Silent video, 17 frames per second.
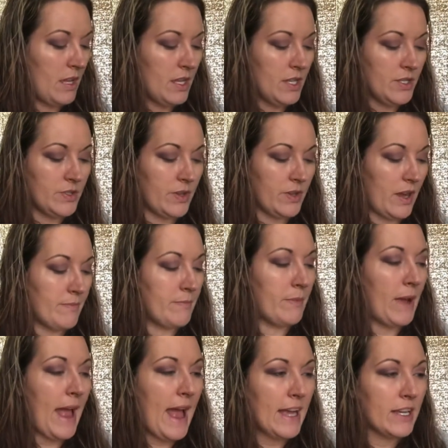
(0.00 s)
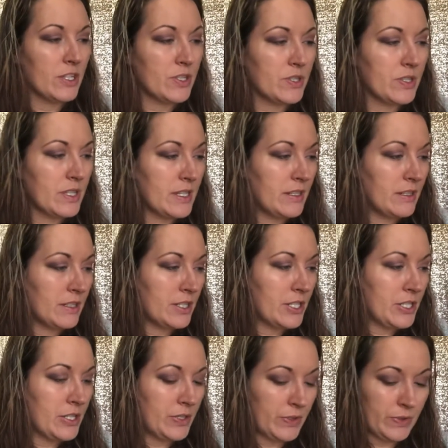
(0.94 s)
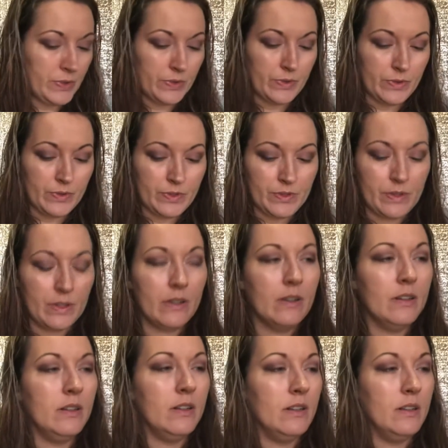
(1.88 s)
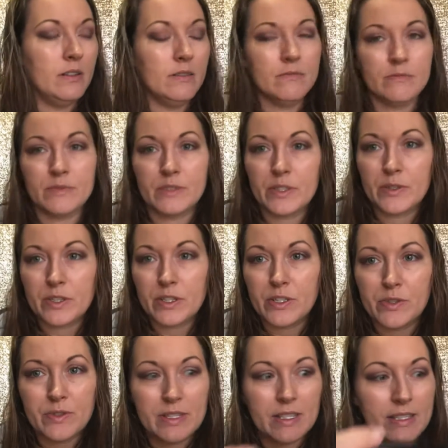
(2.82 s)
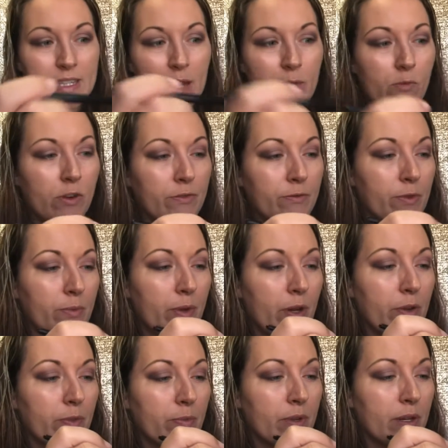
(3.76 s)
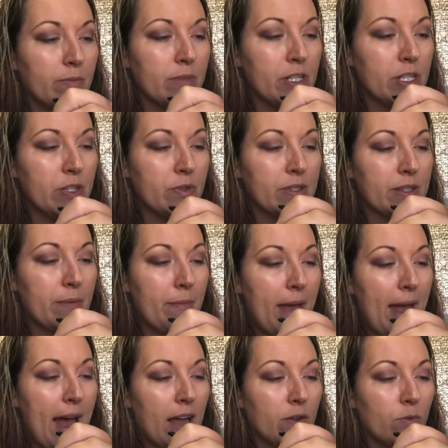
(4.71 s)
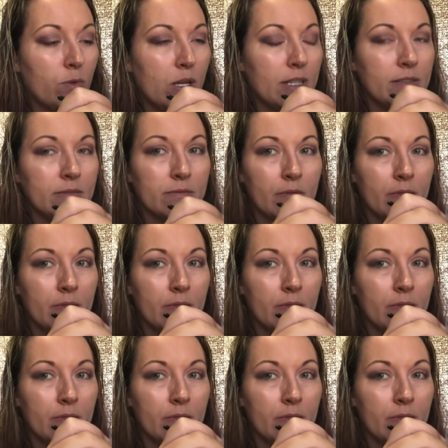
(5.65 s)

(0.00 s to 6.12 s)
So I'm actually going to use, you can use the same one for both, but I'm going to use the matte one